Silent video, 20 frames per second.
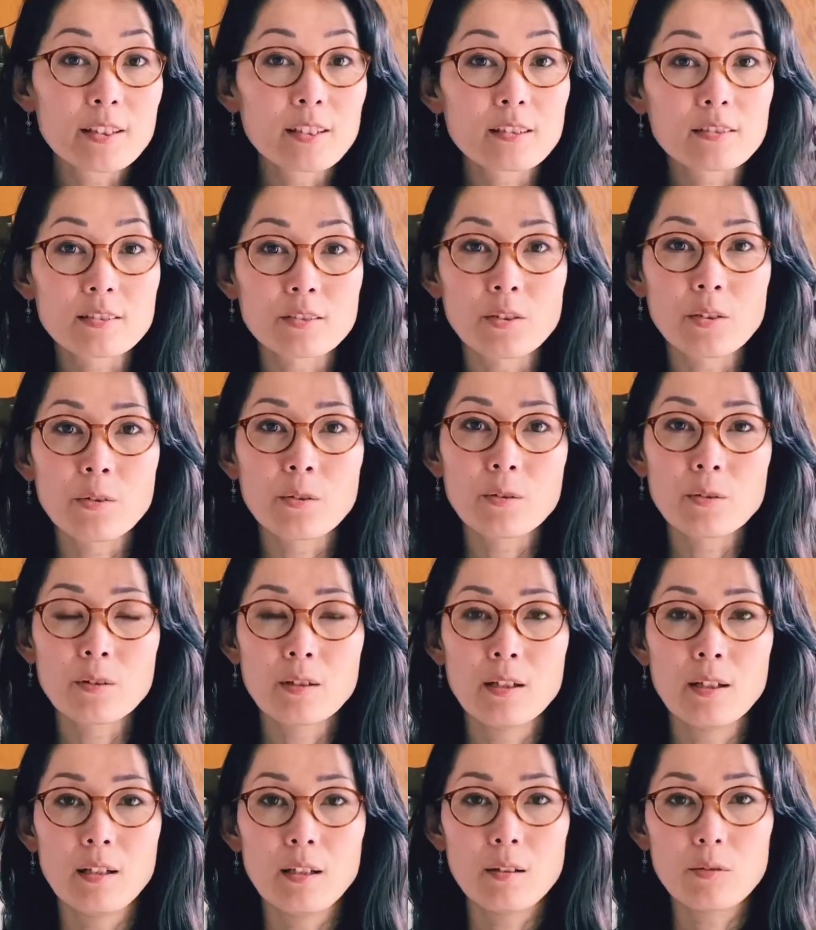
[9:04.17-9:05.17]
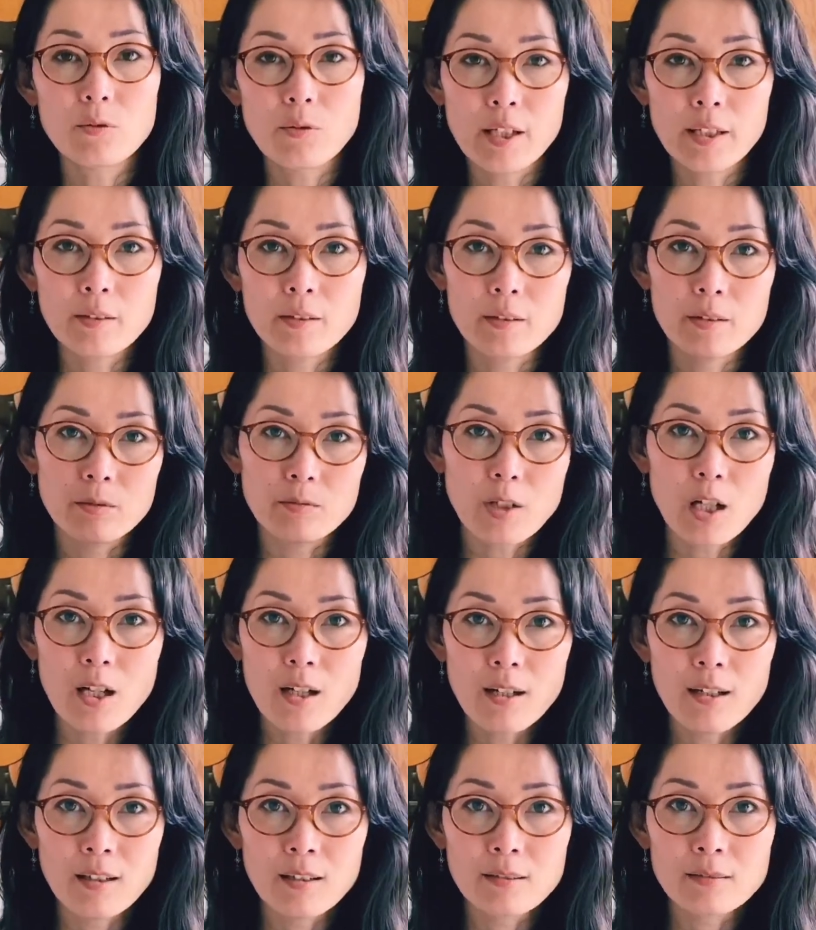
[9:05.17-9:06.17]
there's no right or
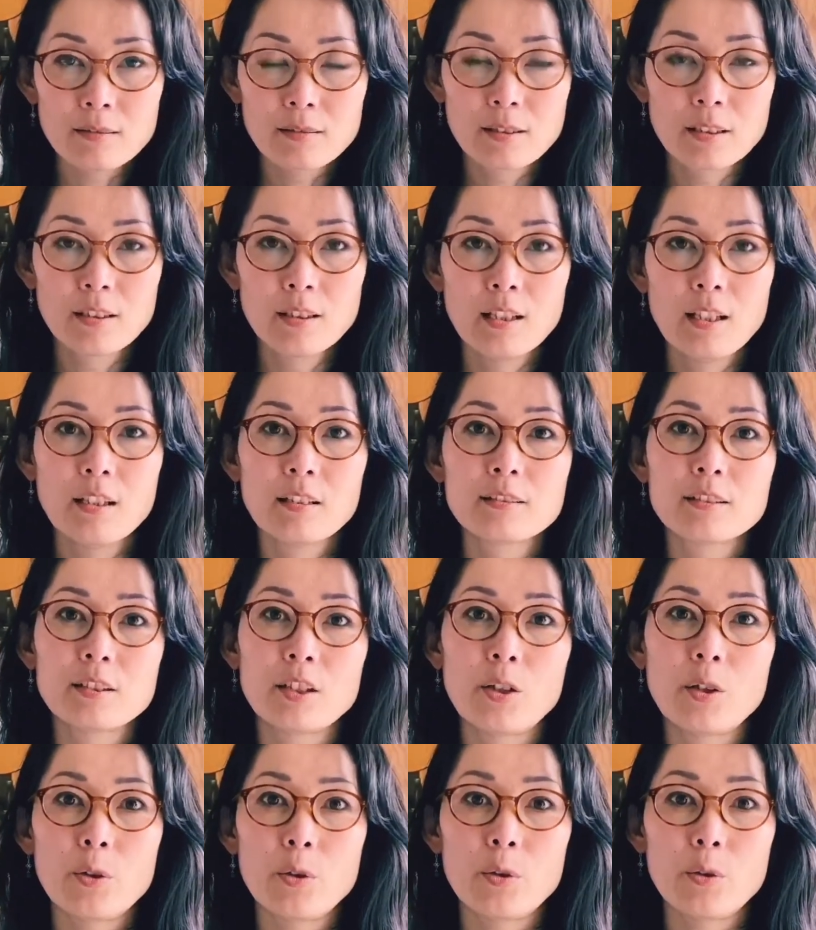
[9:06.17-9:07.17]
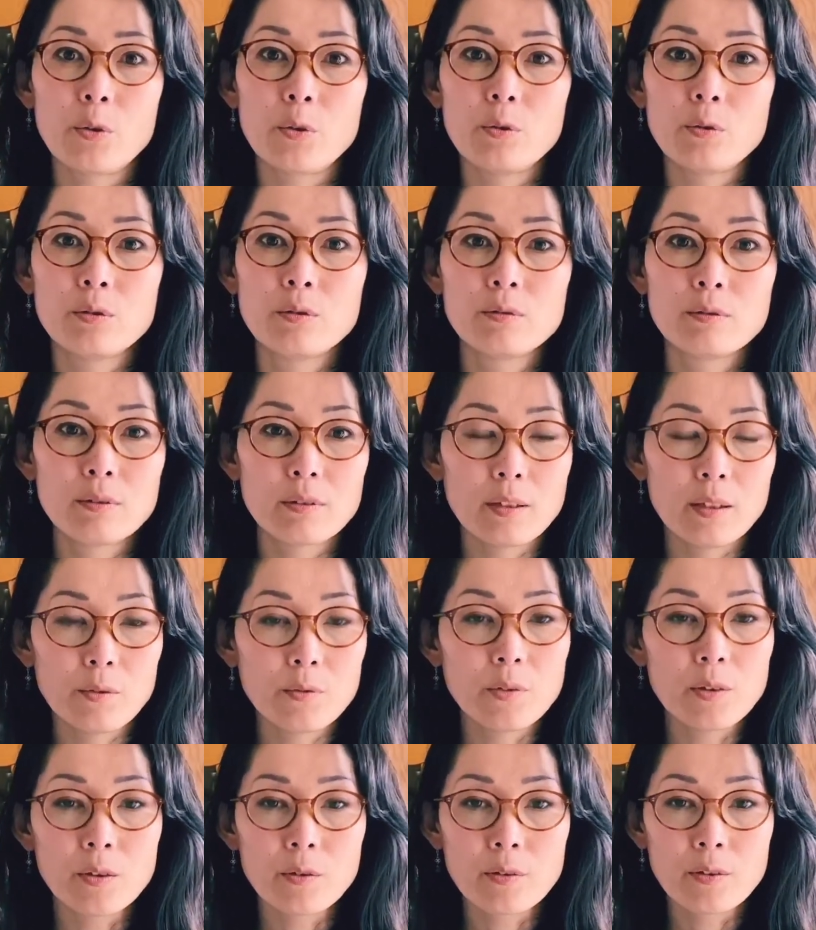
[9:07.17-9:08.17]
wrong. So
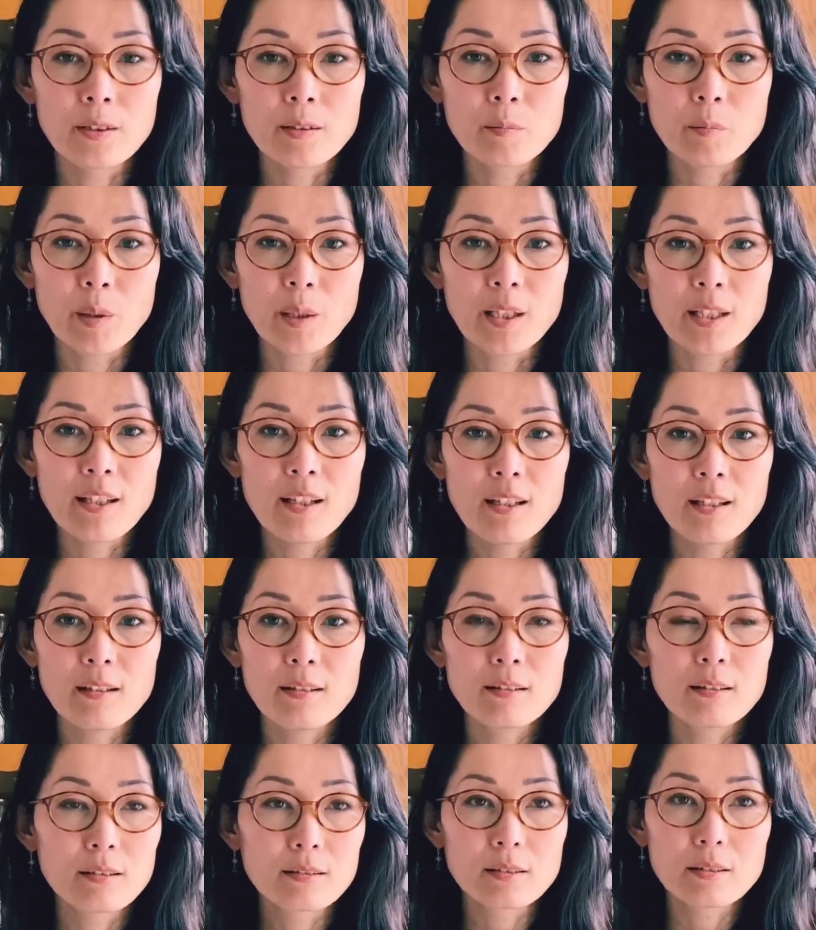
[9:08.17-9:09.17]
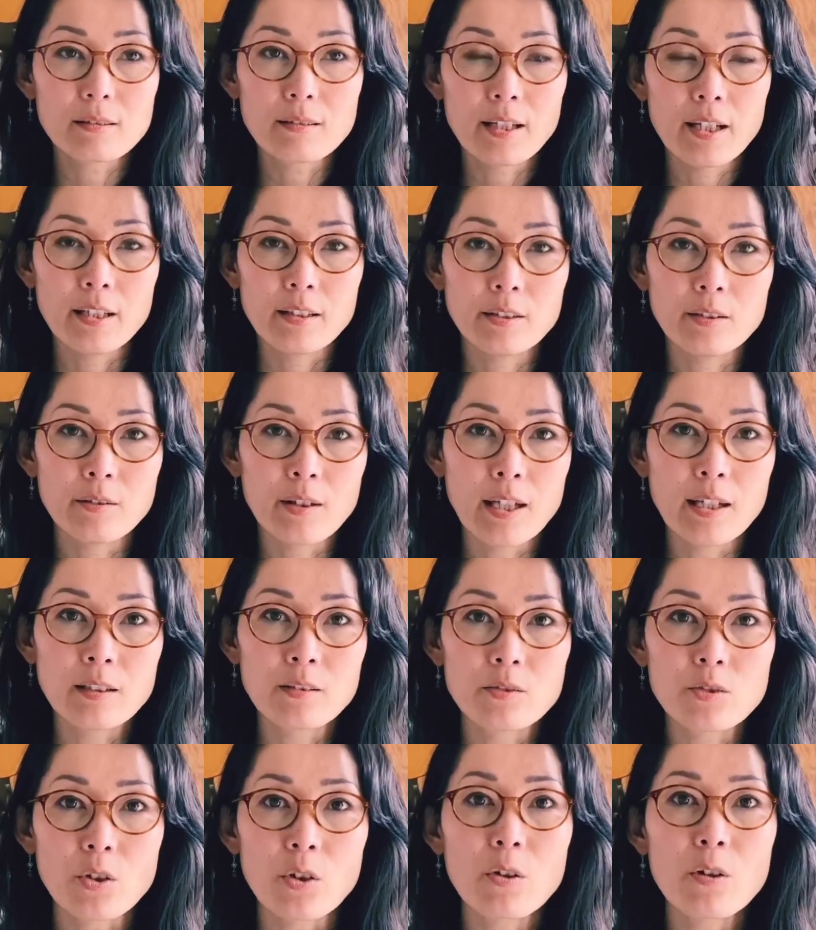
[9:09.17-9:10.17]
if you want to be it, that's great. You
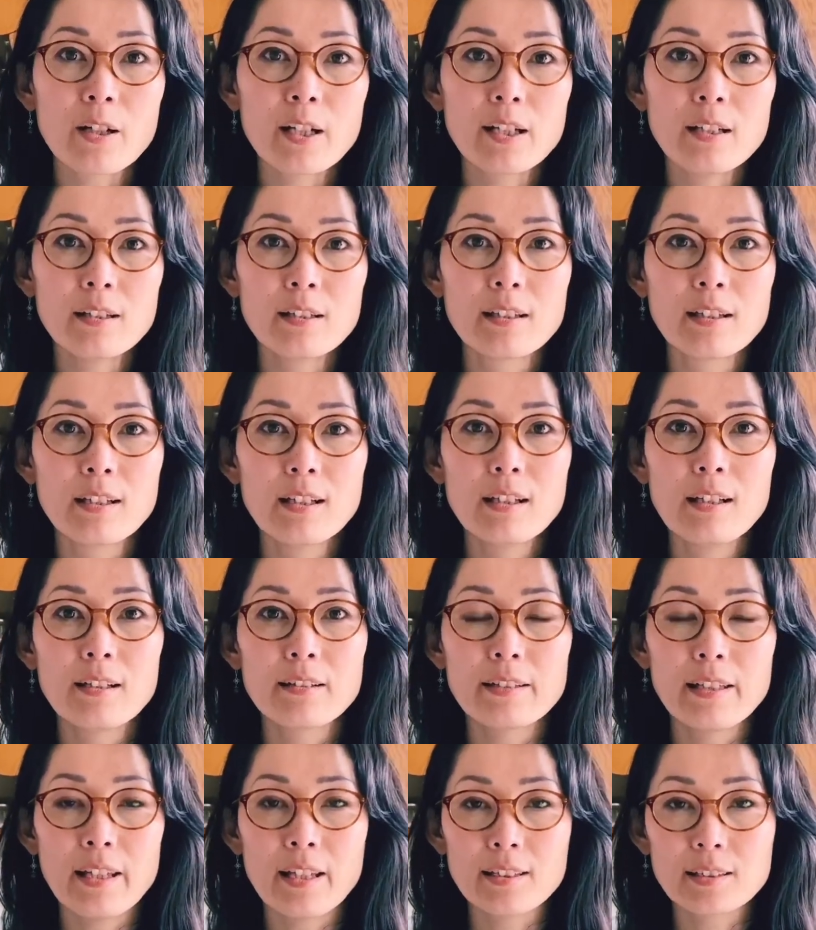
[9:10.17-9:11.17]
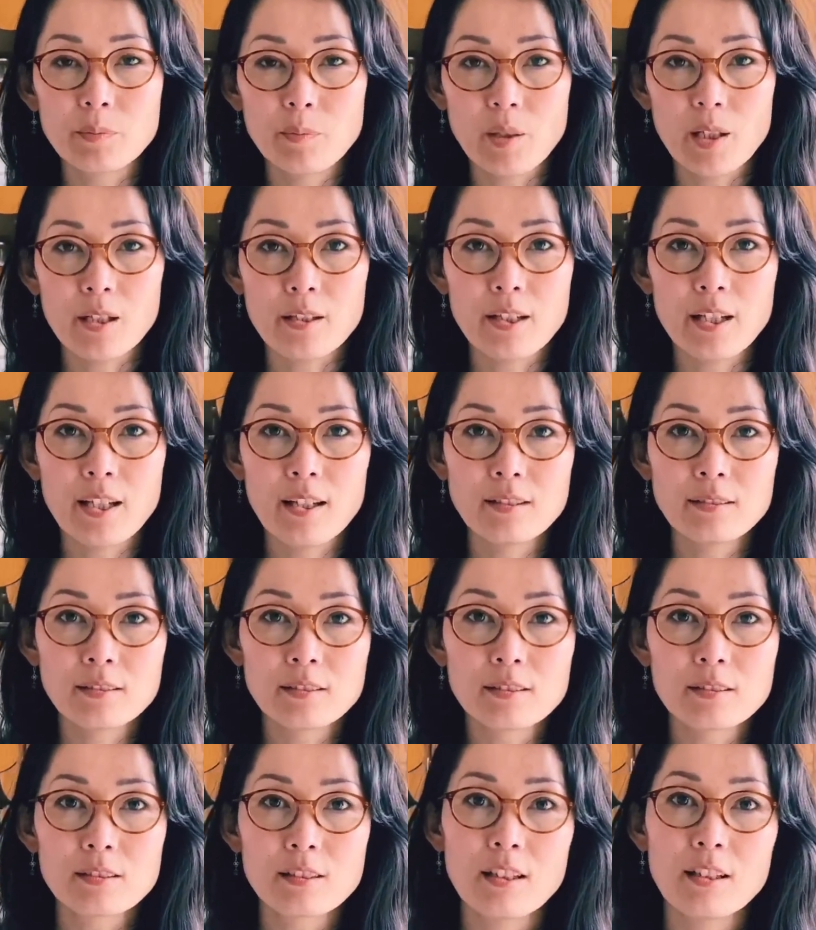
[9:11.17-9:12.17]
enjoy the
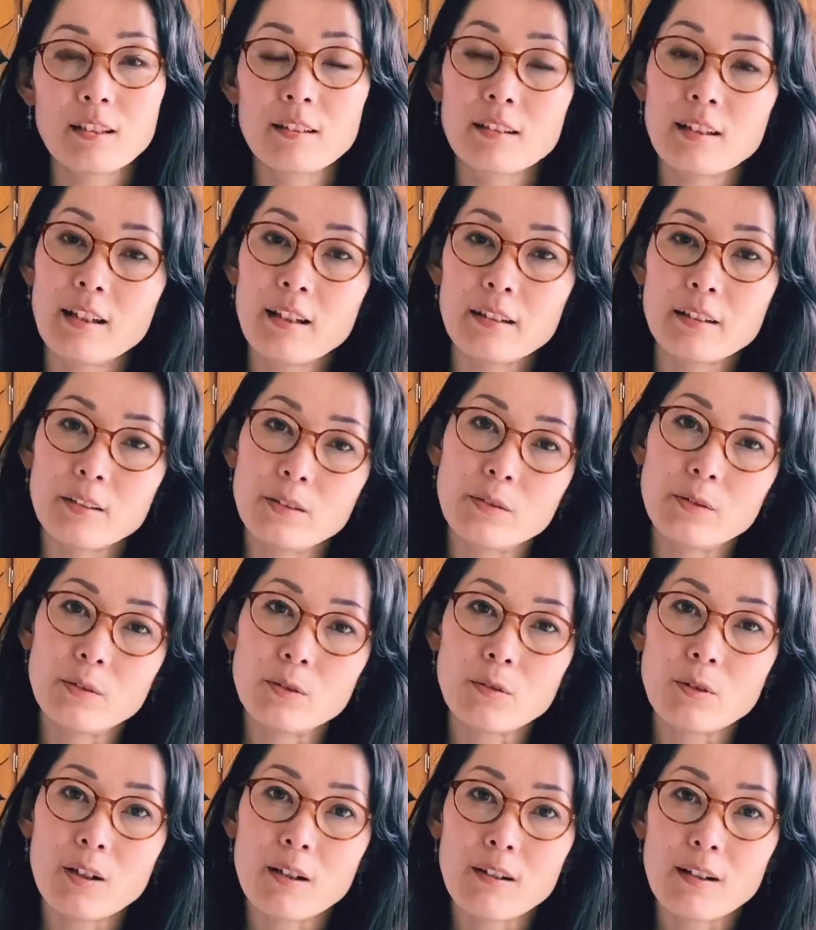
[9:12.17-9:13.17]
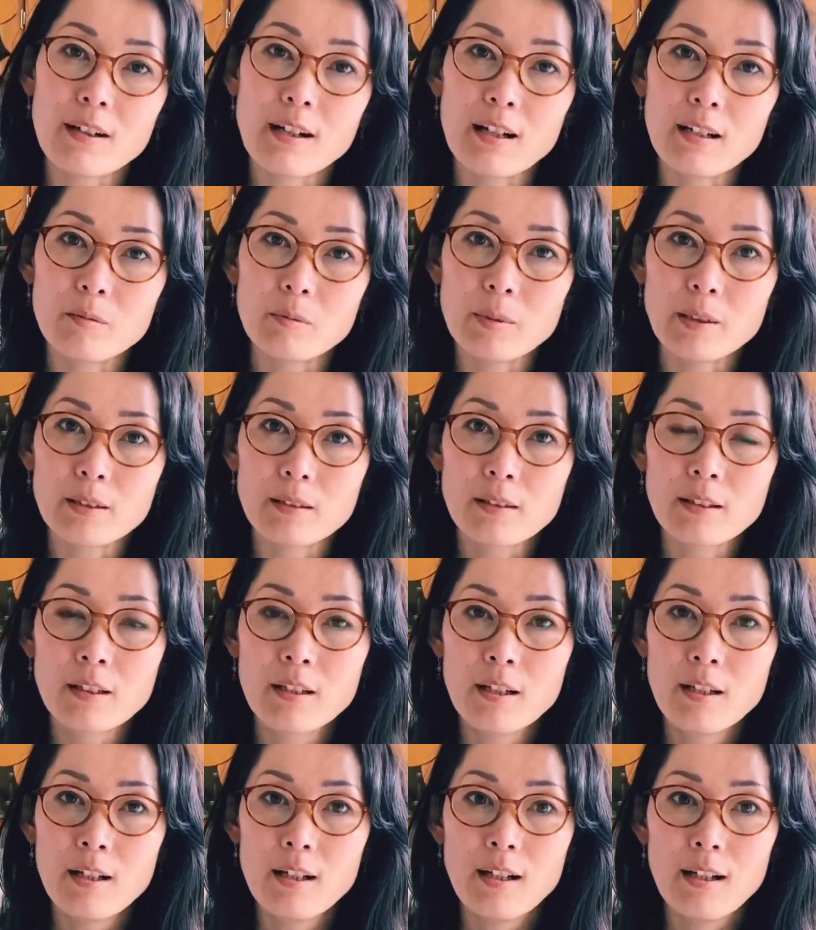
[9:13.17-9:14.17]
experience that you are having.
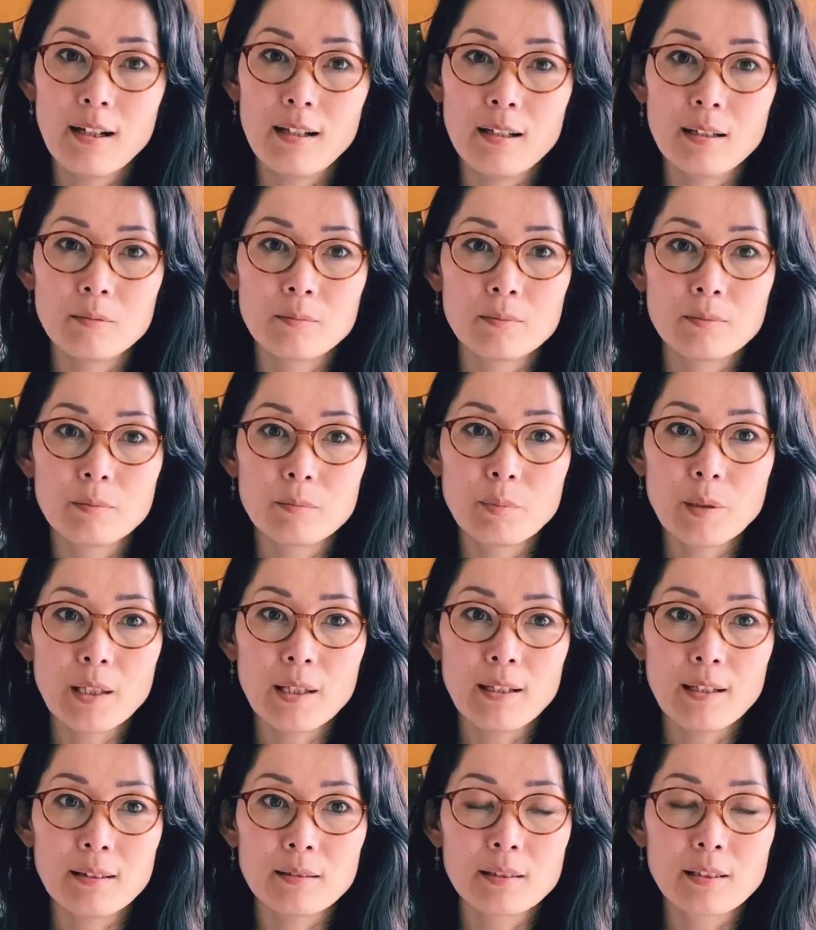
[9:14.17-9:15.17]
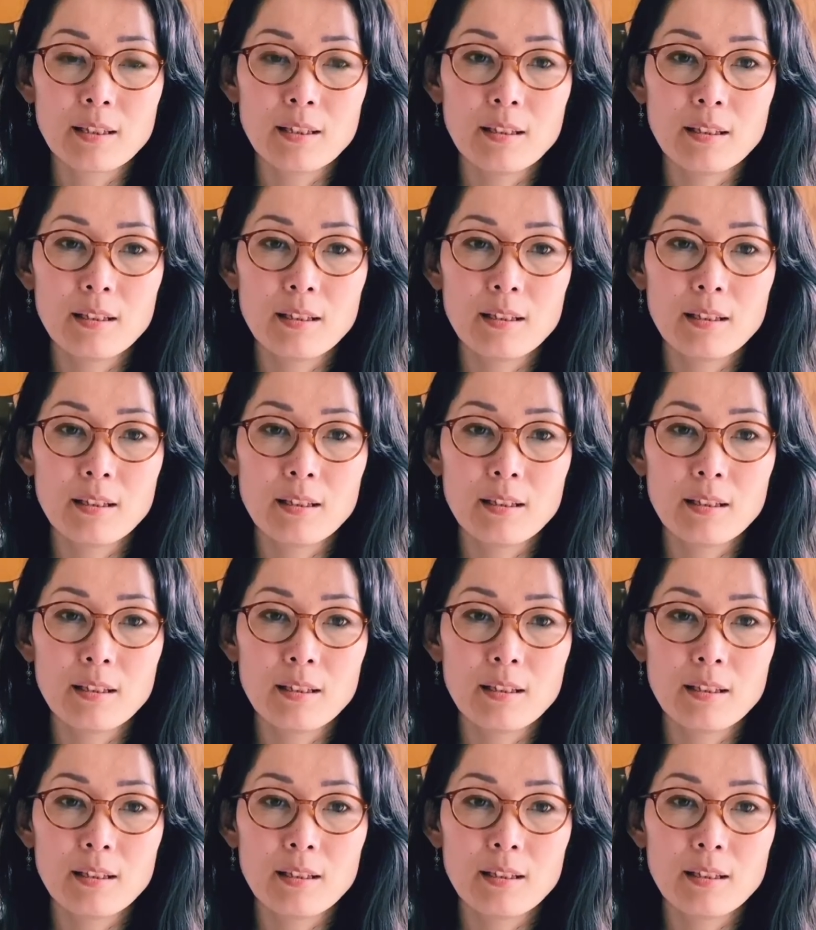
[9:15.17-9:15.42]
But